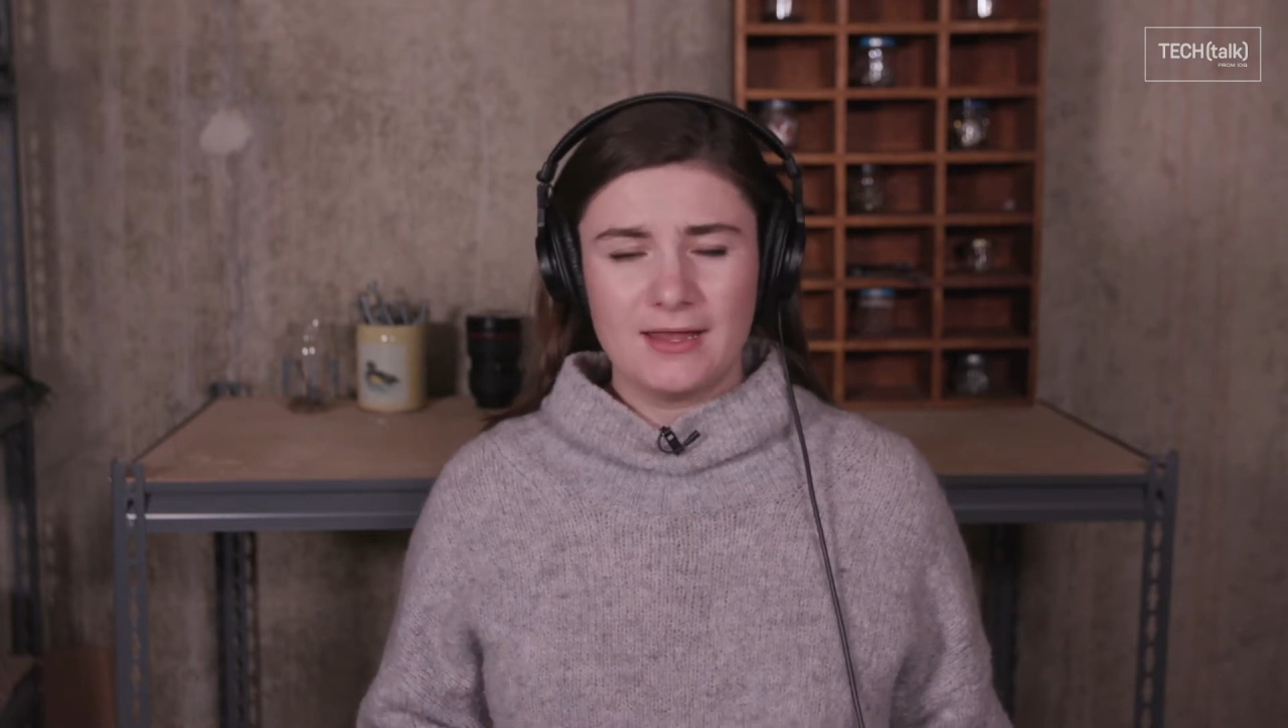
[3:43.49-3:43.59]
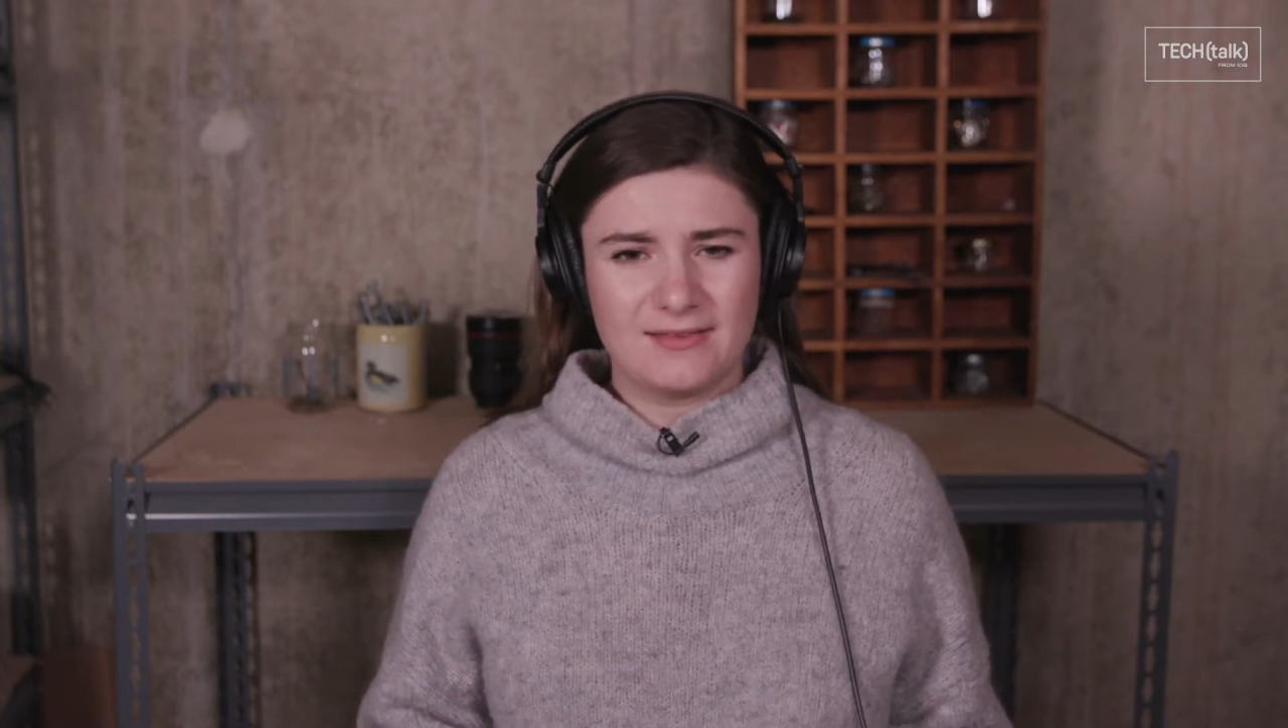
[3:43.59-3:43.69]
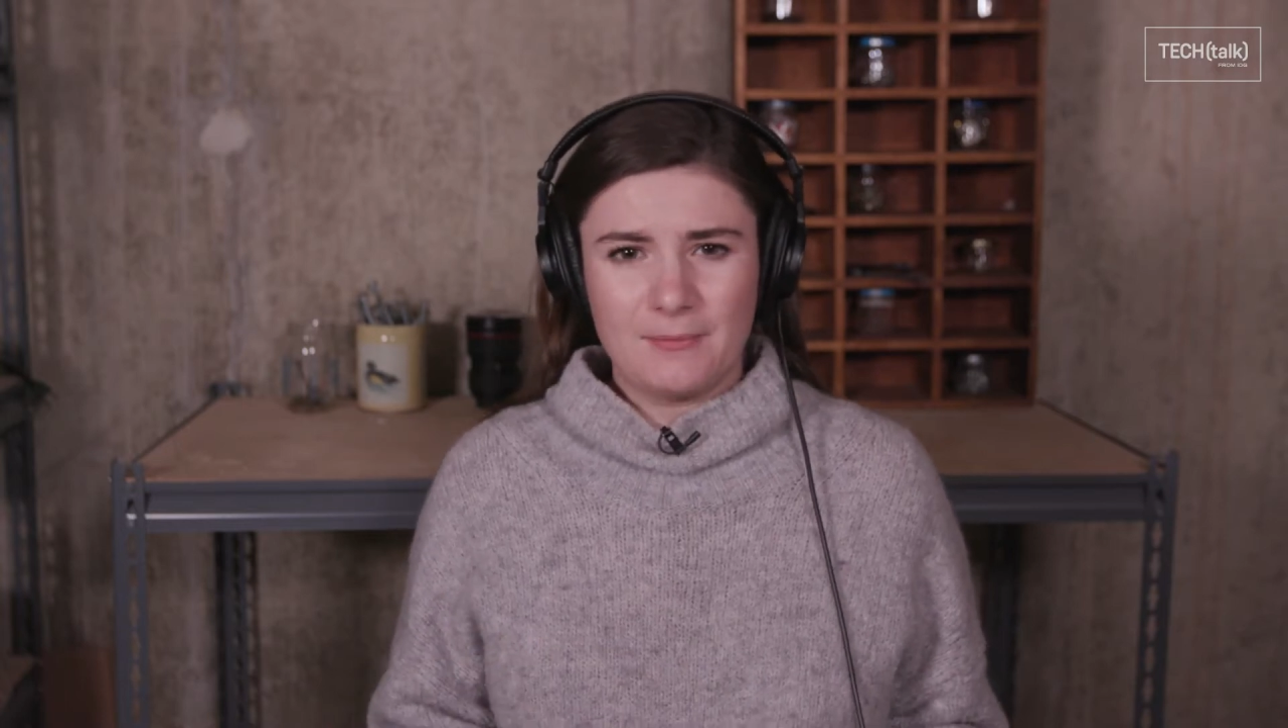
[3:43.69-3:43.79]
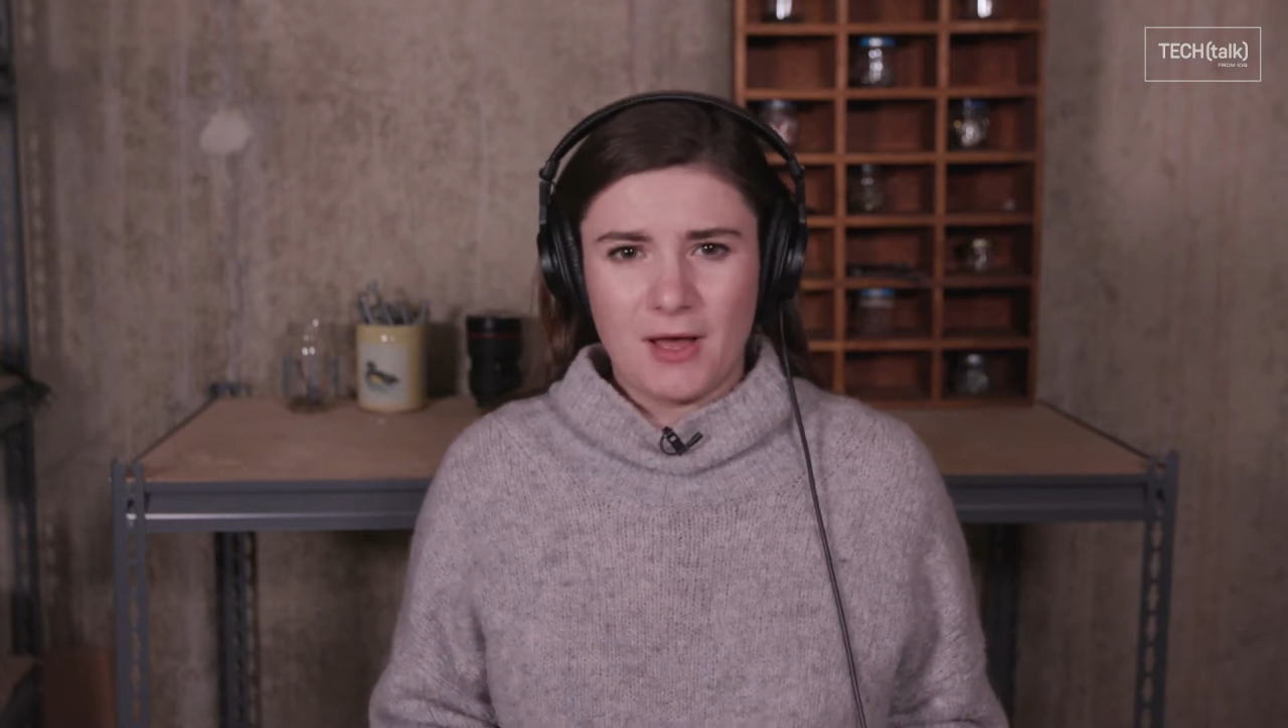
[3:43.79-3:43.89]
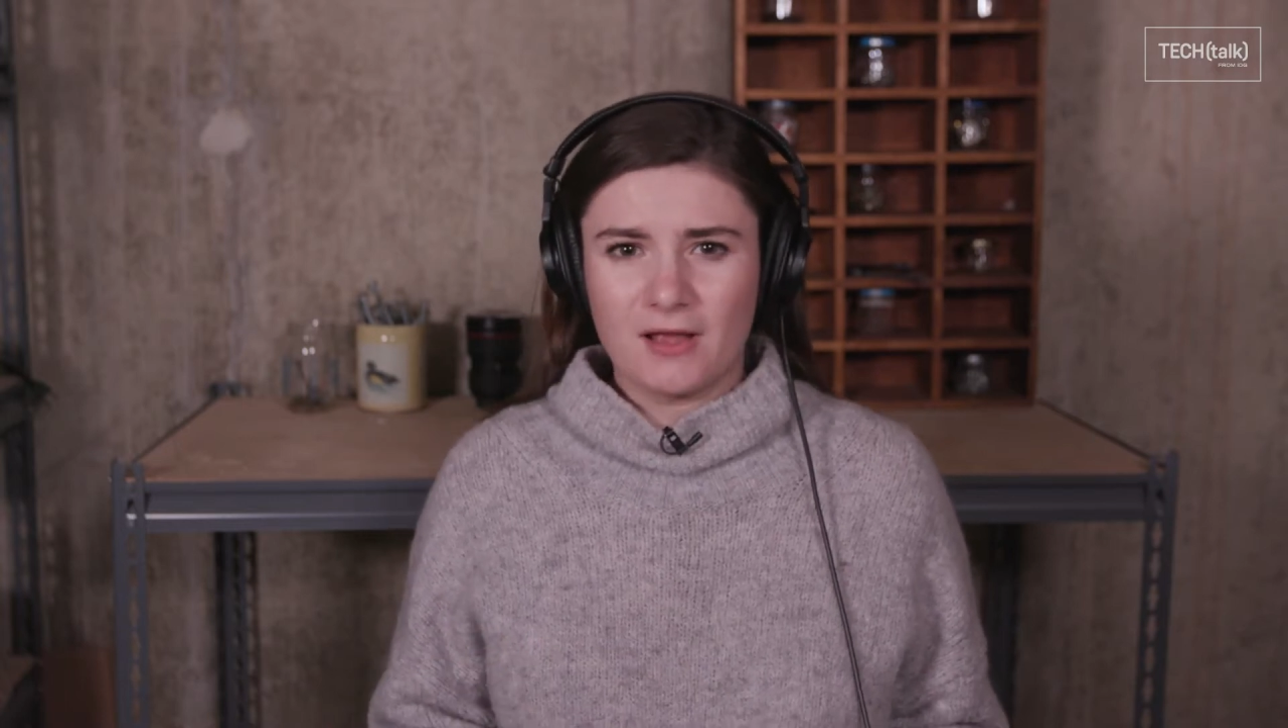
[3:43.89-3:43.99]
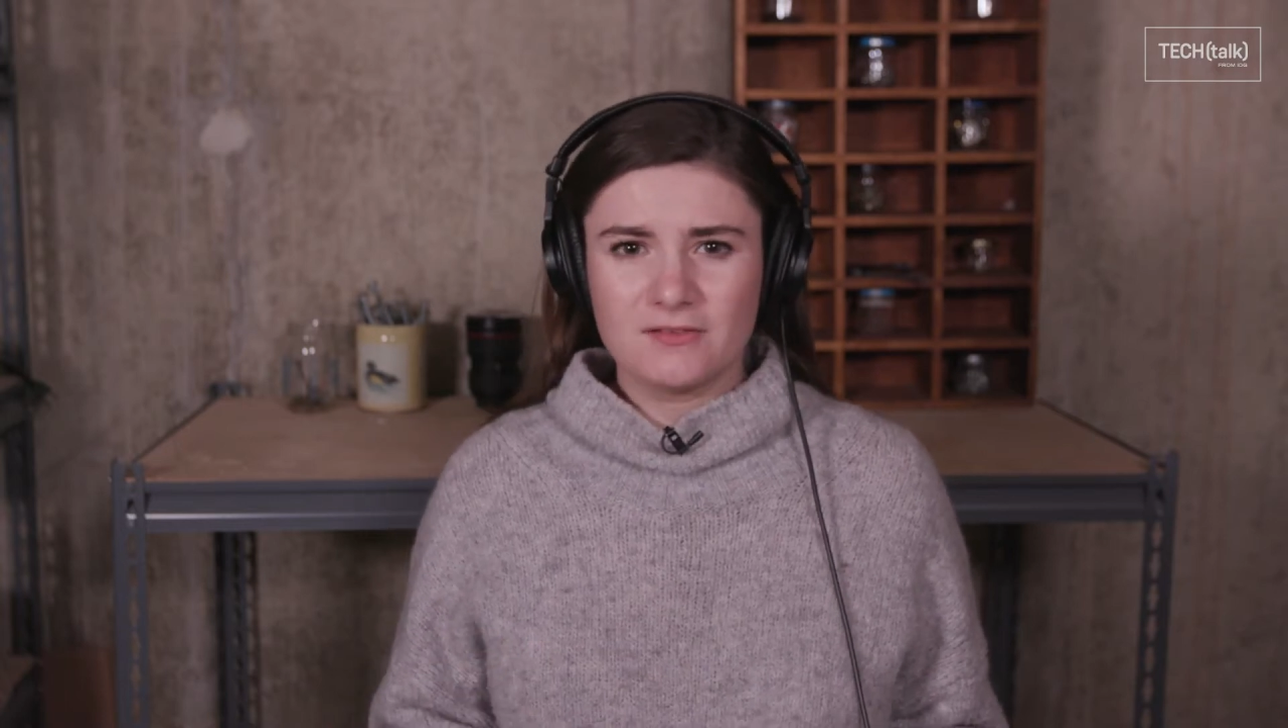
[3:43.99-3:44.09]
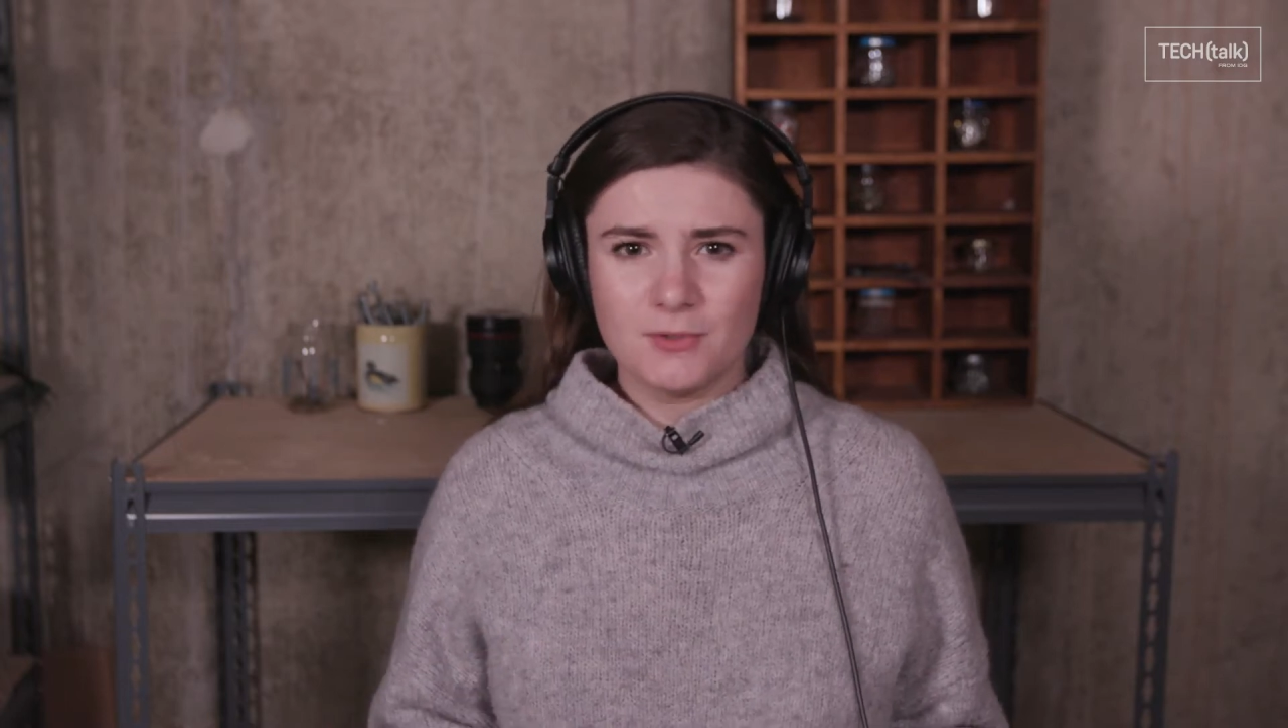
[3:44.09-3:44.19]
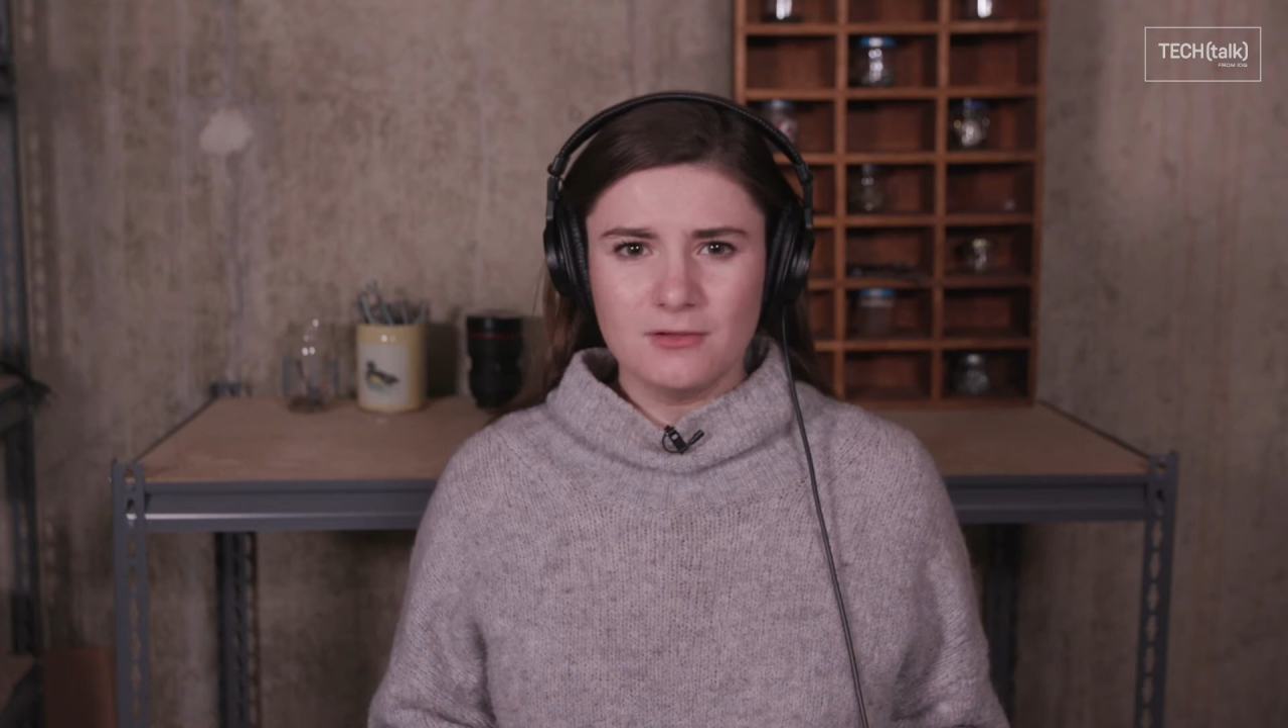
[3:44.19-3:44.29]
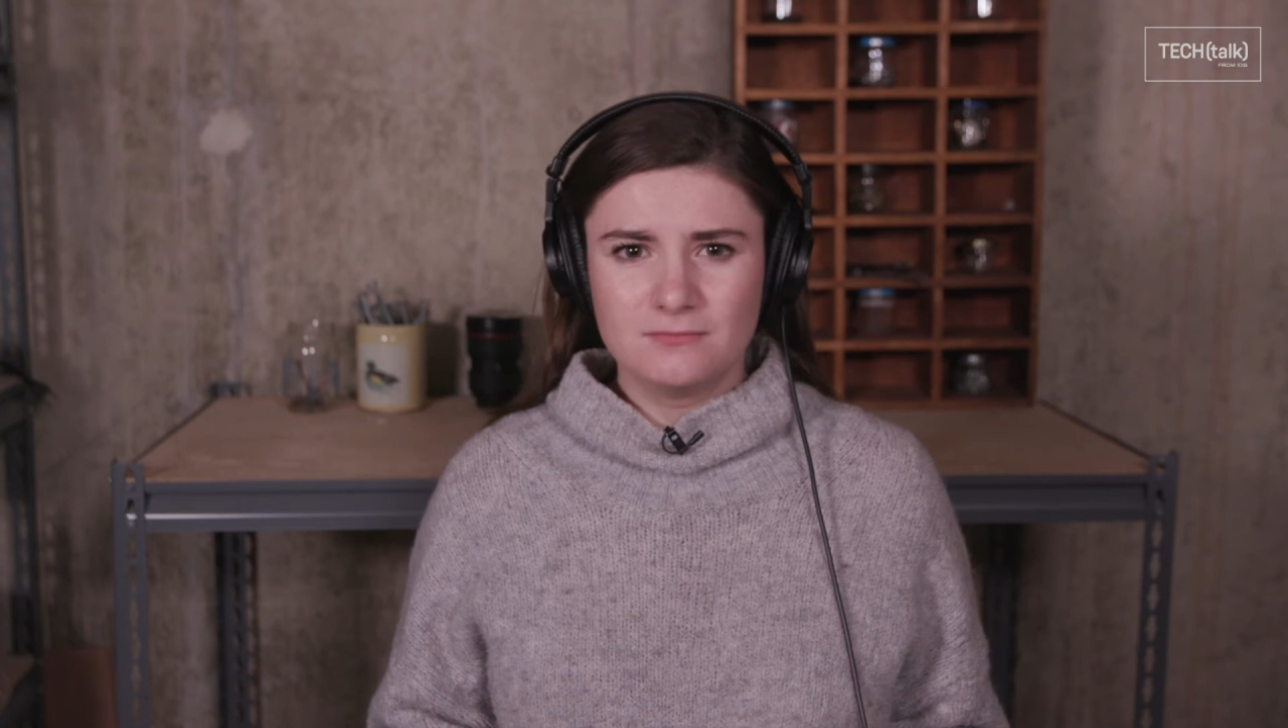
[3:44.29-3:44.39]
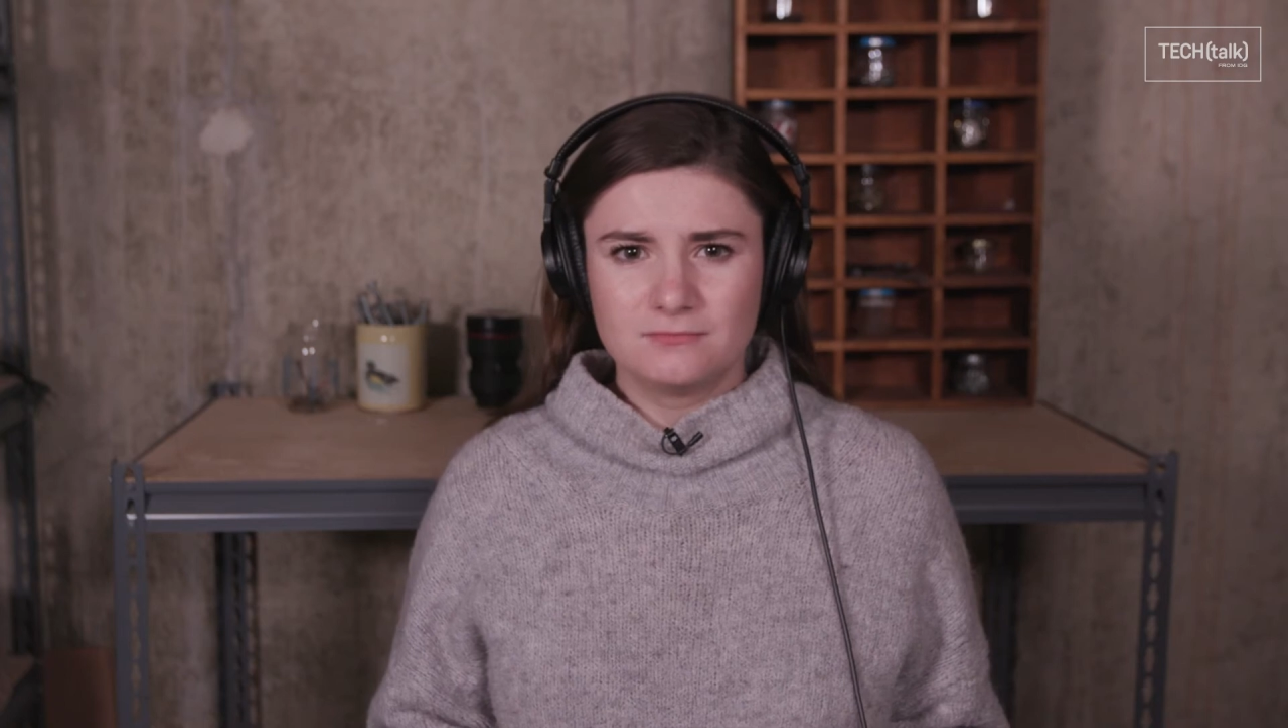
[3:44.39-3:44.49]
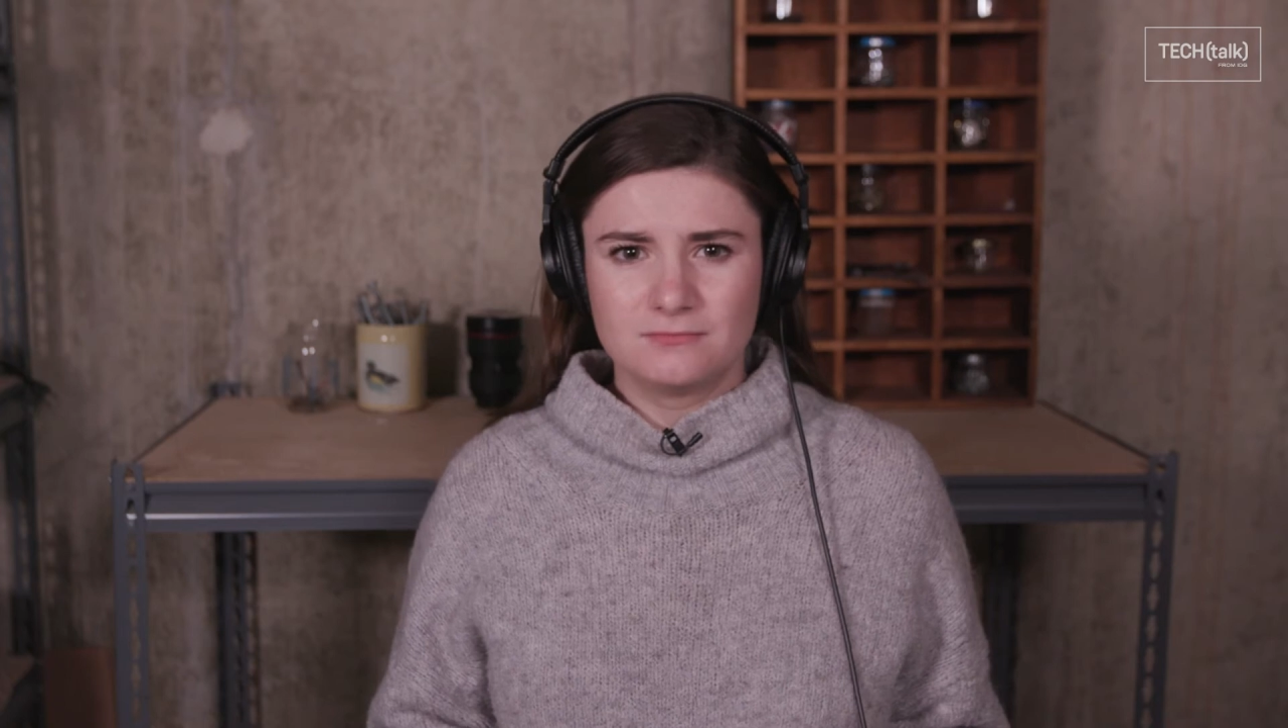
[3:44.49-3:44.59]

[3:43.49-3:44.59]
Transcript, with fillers: Is that possible?